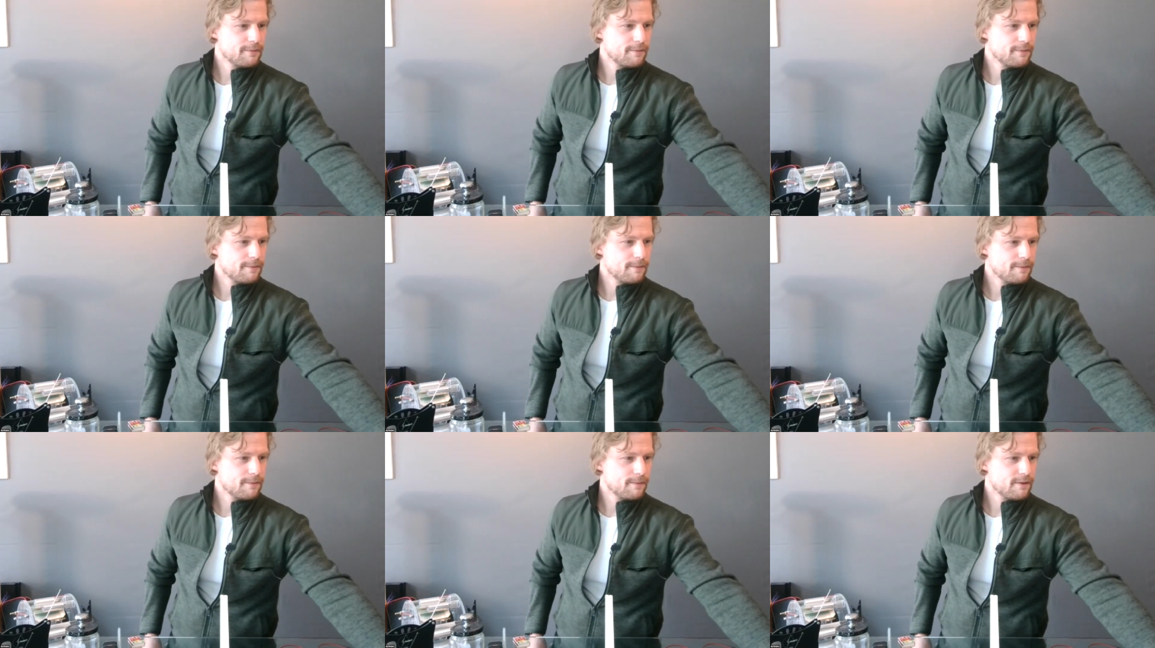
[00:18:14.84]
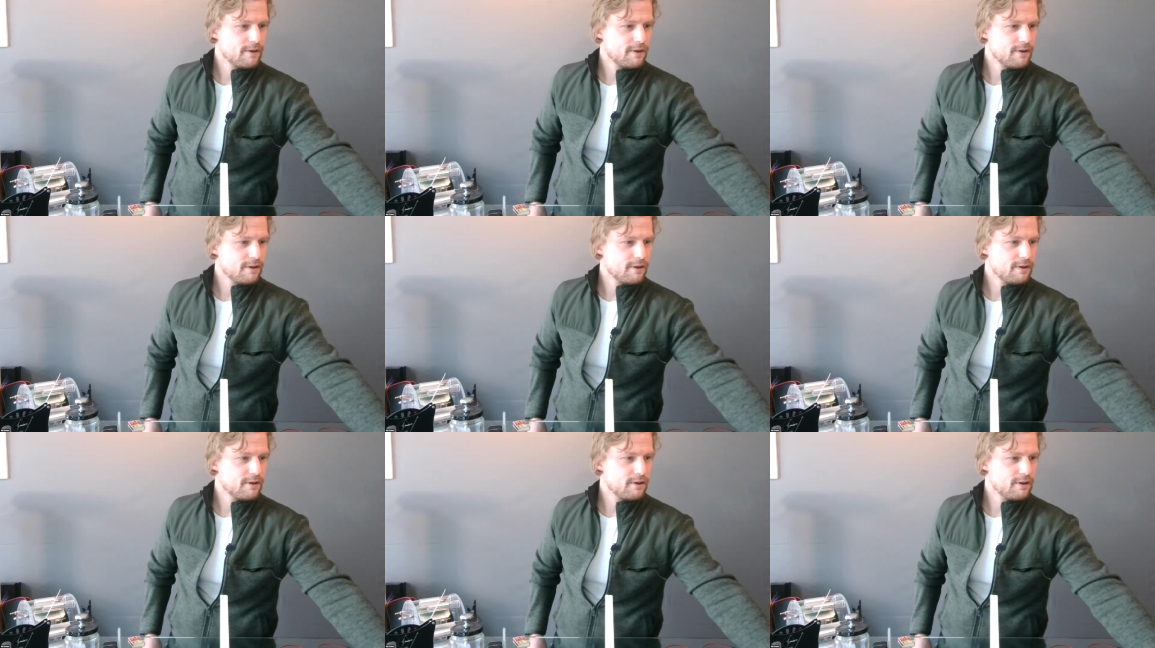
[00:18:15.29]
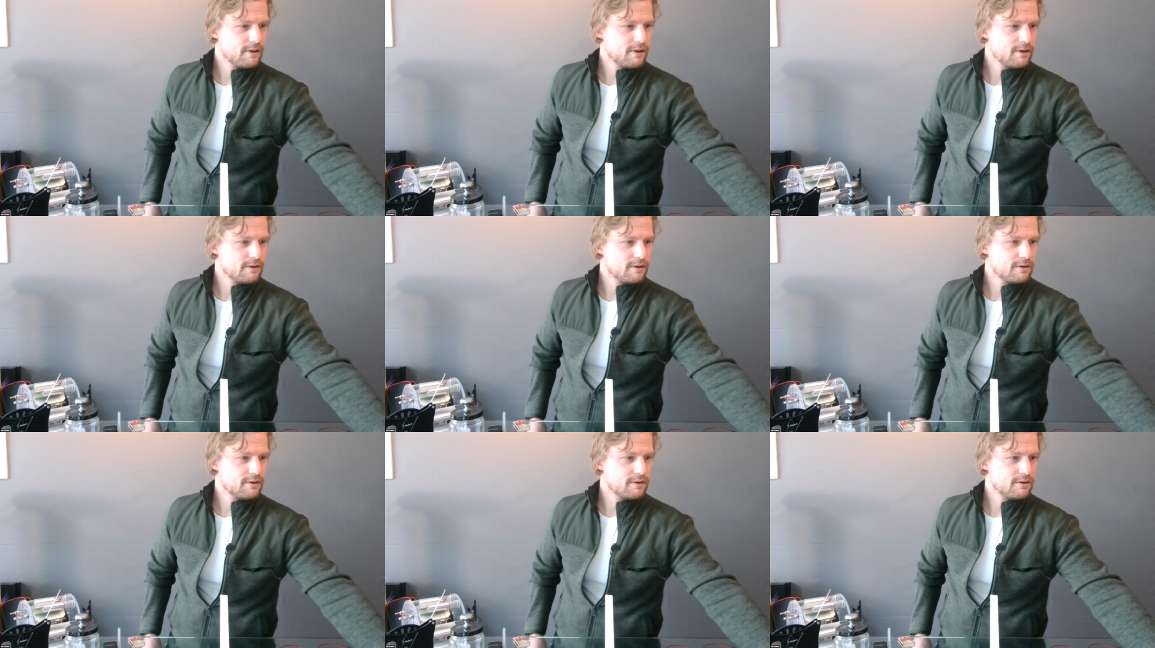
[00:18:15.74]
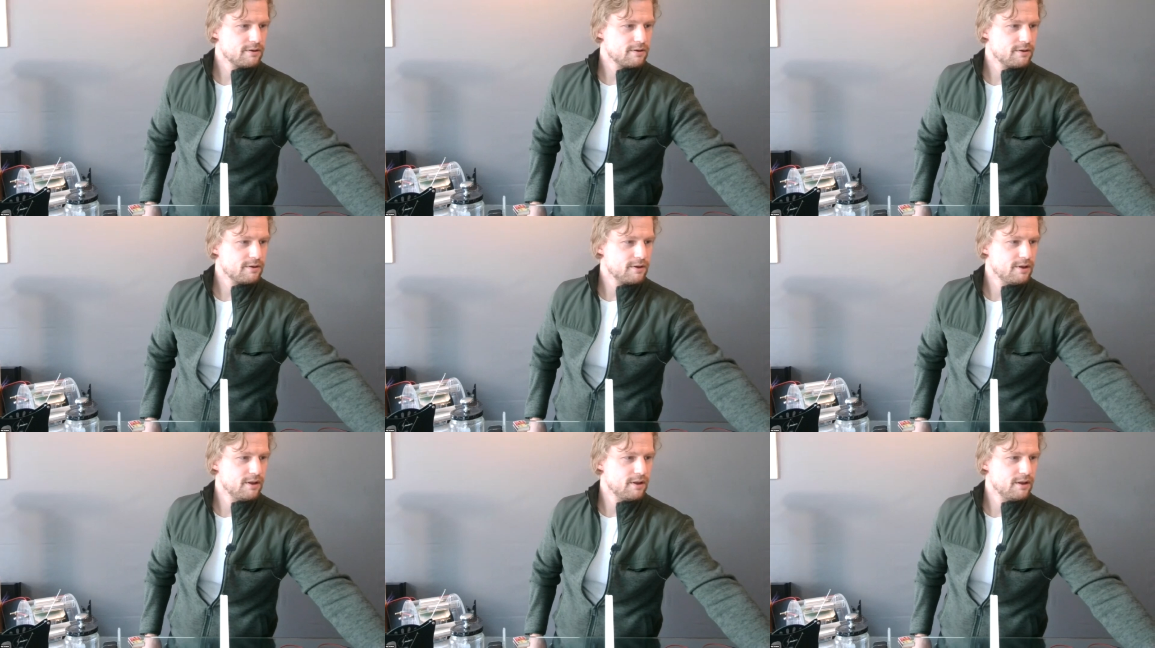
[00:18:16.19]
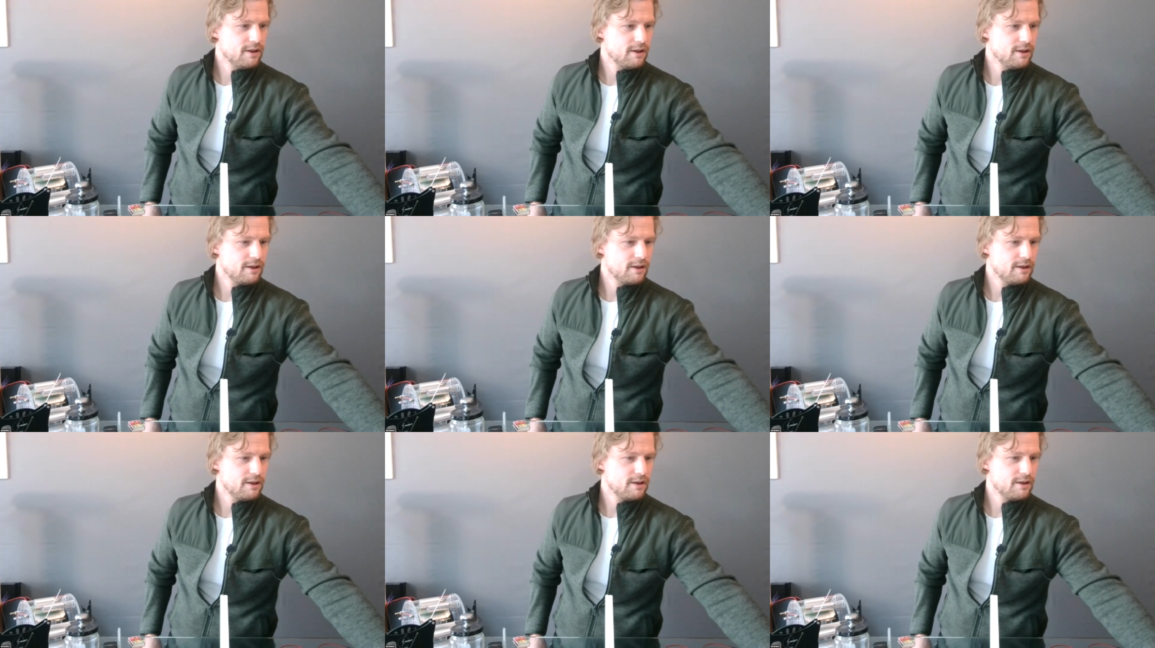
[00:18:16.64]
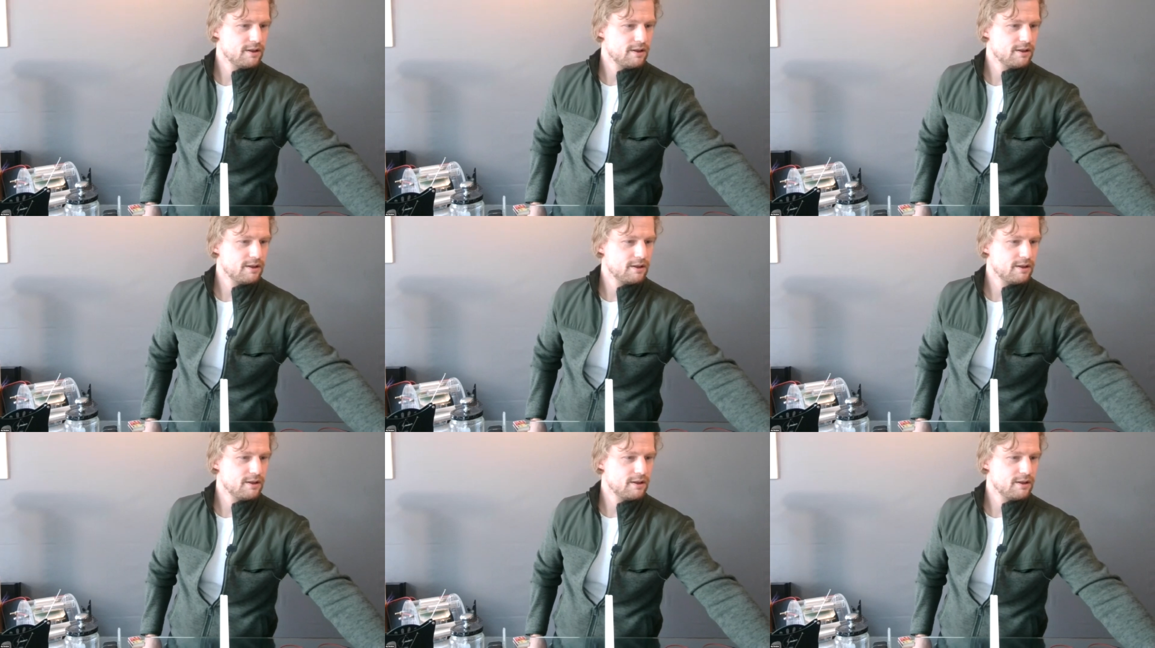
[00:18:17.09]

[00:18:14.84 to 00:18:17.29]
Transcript: [no speech]